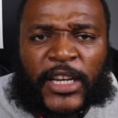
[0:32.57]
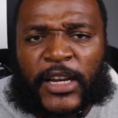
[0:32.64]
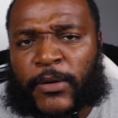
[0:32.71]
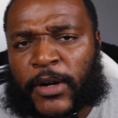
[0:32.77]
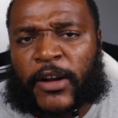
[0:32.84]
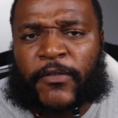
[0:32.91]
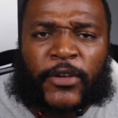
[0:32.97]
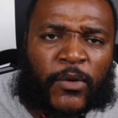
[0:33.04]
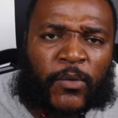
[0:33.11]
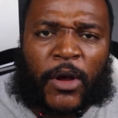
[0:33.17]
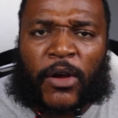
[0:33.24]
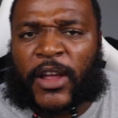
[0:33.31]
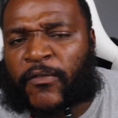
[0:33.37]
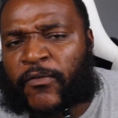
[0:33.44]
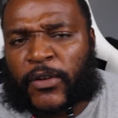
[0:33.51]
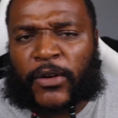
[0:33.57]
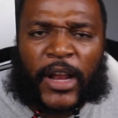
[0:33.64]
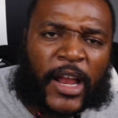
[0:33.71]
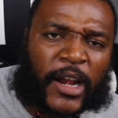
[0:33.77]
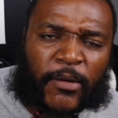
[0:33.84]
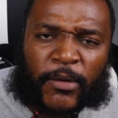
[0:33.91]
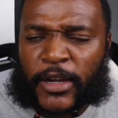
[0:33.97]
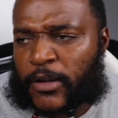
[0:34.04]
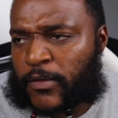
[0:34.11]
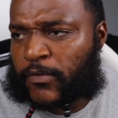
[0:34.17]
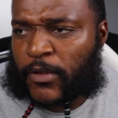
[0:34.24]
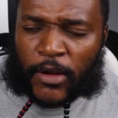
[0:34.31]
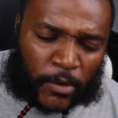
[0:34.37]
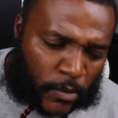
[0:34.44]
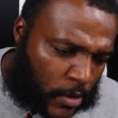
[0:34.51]
to say whatever you want and feel how the way you
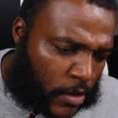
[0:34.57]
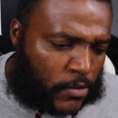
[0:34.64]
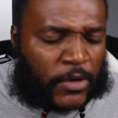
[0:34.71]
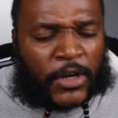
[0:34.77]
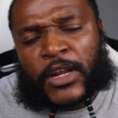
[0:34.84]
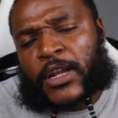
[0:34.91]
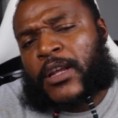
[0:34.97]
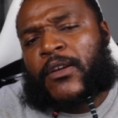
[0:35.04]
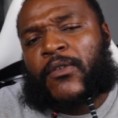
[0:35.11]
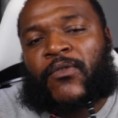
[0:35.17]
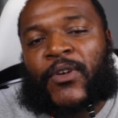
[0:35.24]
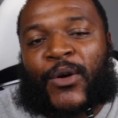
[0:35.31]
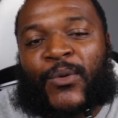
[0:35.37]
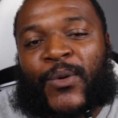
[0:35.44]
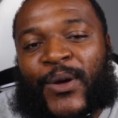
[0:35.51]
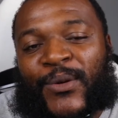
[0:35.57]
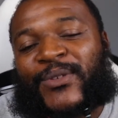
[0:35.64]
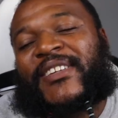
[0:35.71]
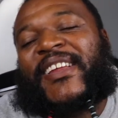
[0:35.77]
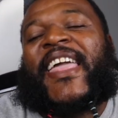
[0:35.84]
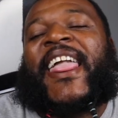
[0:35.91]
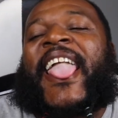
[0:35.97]
fun, want funk won't